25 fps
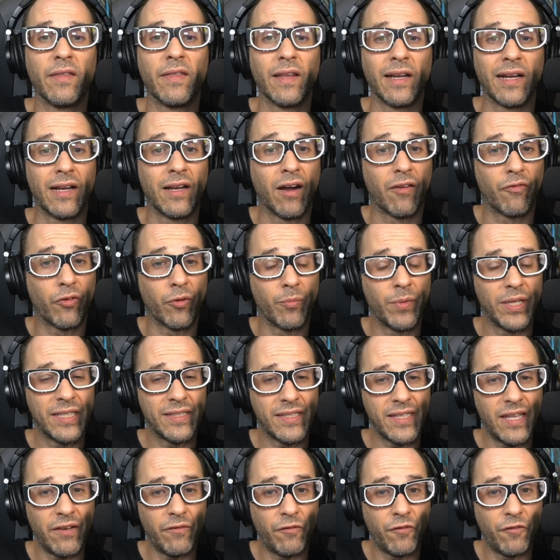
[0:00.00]
the
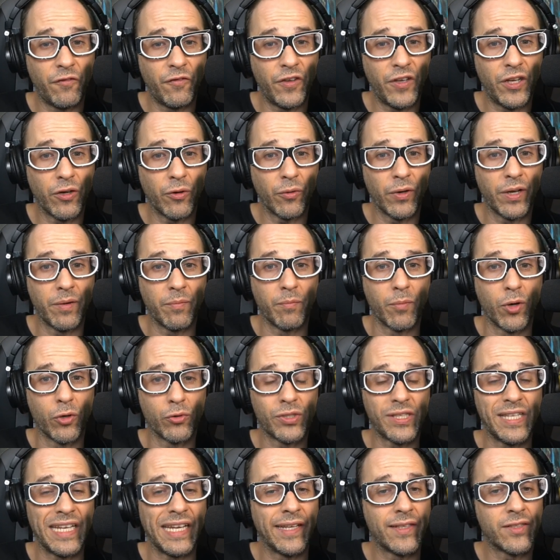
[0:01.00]
governments that fear it
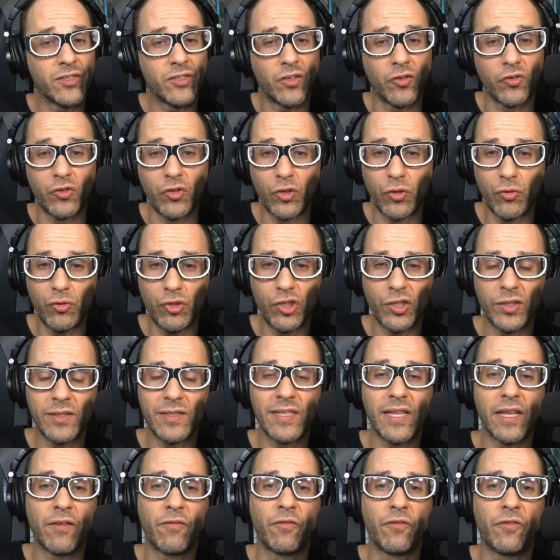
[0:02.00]
most, the
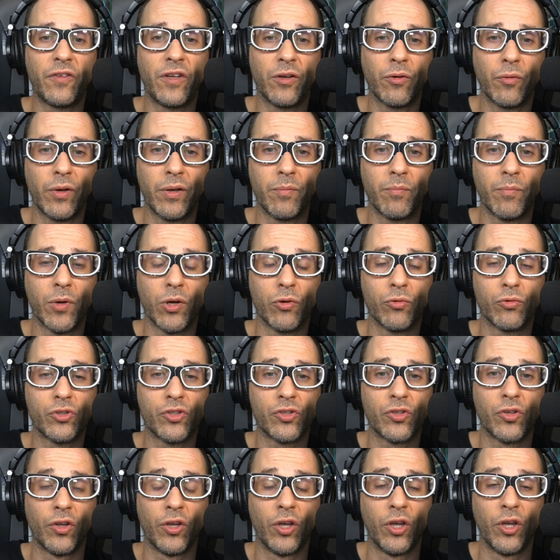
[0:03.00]
institutions that fear it
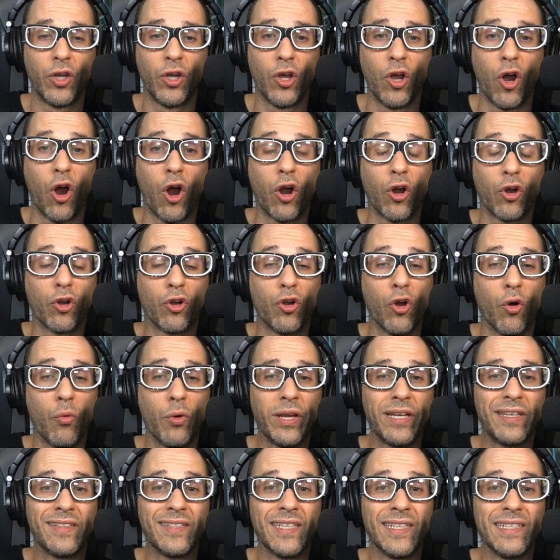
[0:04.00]
most, are
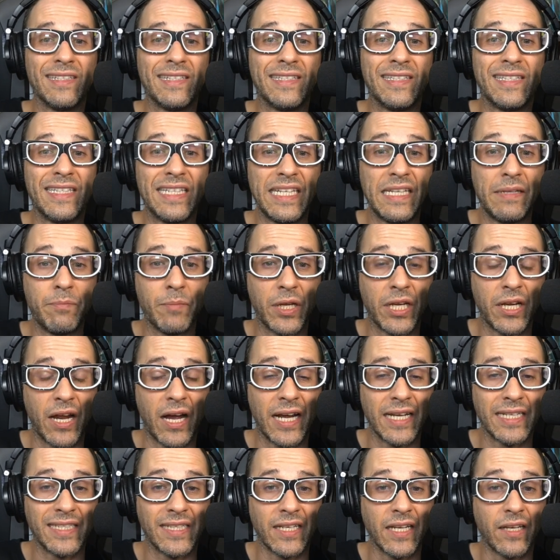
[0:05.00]
going to
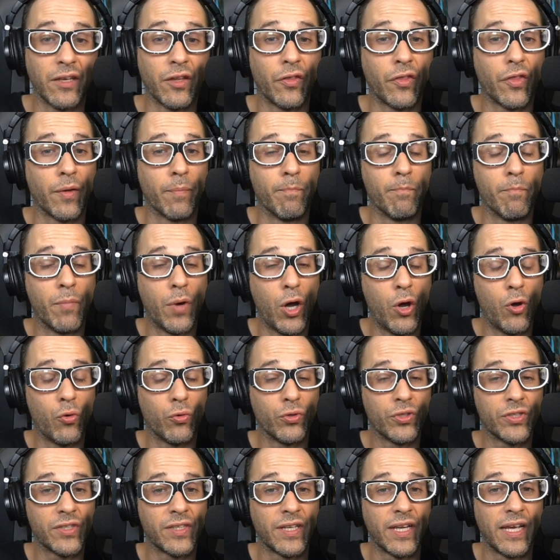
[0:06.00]
demonize it the
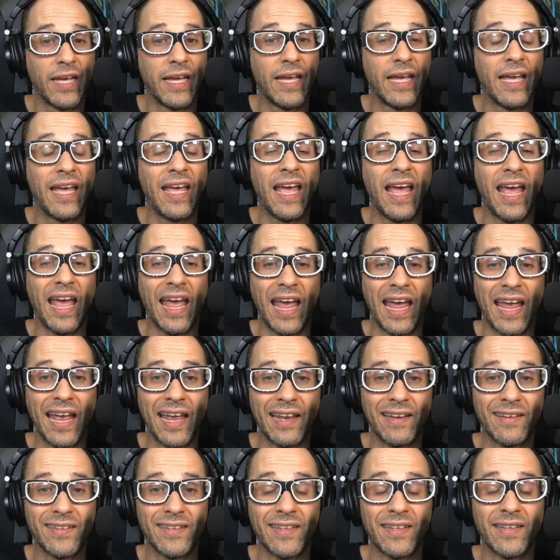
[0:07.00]
most
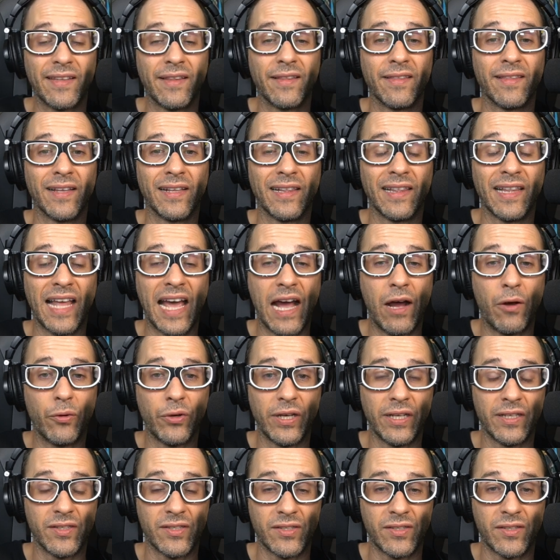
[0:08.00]
and the
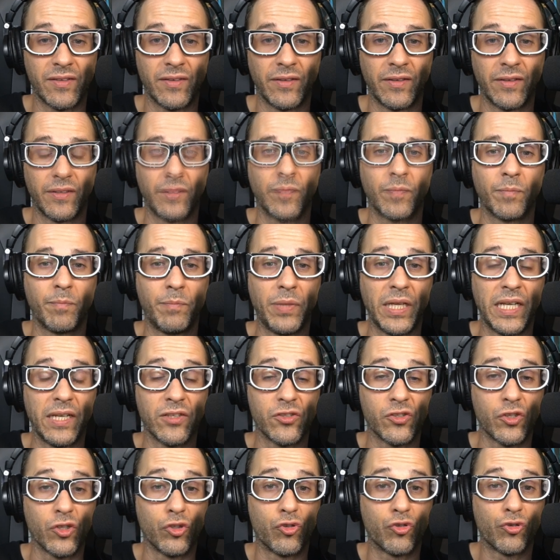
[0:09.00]
loudest.
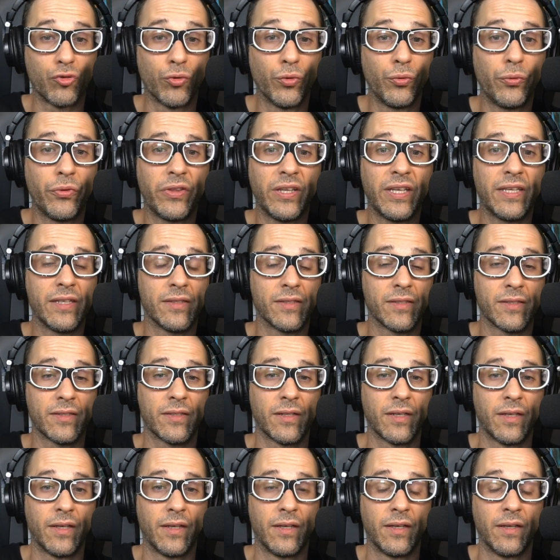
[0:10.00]
Because the truth
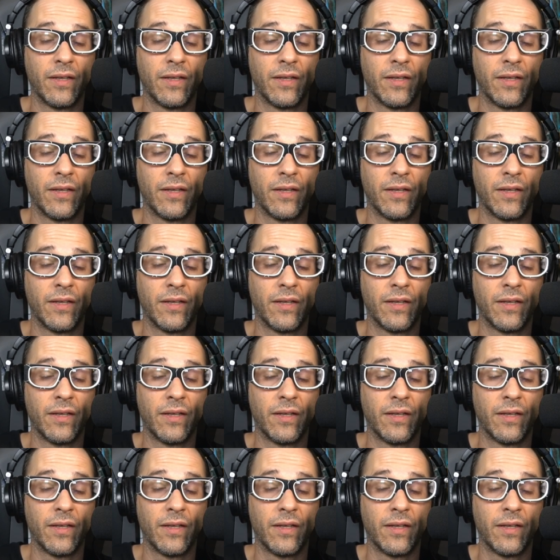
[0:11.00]
is,